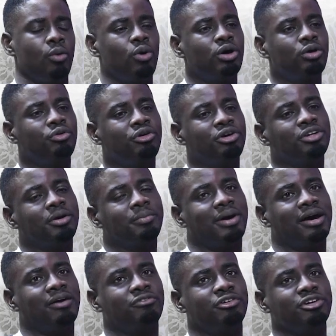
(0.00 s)
Well, growing up,
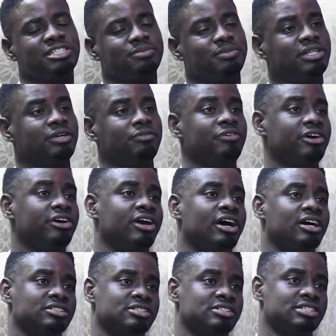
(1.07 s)
I've always been a very
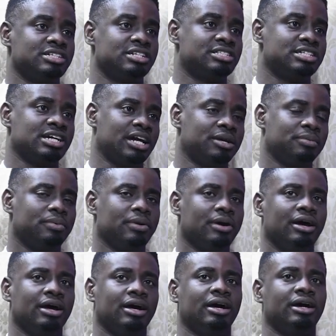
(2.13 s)
artistic type,
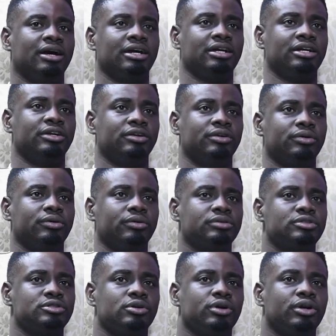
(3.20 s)
okay. uh, you know.
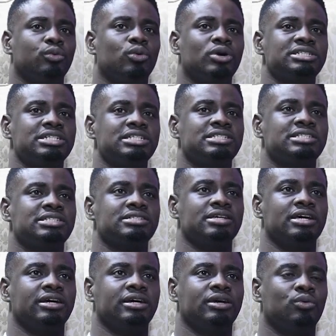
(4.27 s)
So it wasn't
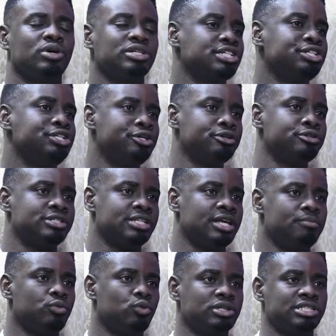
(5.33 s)
it wasn't new to
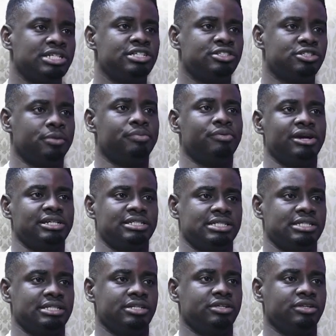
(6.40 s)
them. It wasn't a
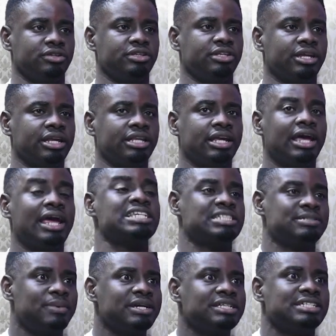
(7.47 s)
surprise, you know. They, okay. they
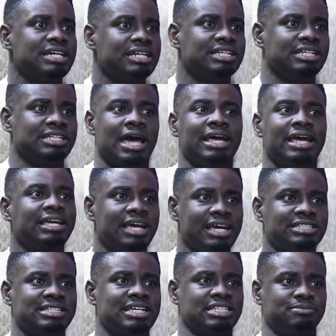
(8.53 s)
expected it. I
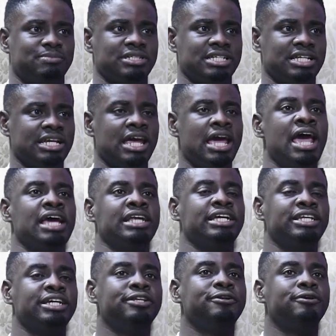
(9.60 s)
guess they expected mm. it. Hmm. They
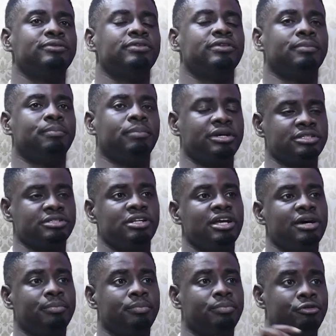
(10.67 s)
didn't know the
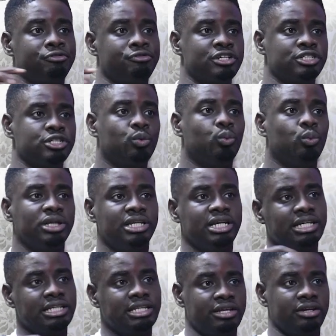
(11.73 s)
particular profession
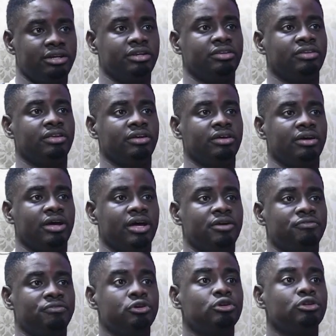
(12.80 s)
within the the
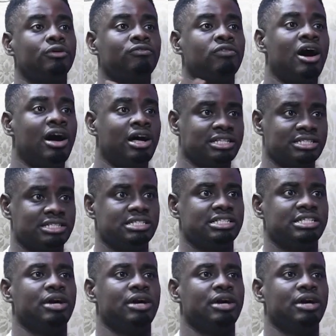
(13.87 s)
uh, field of ah, arts okay.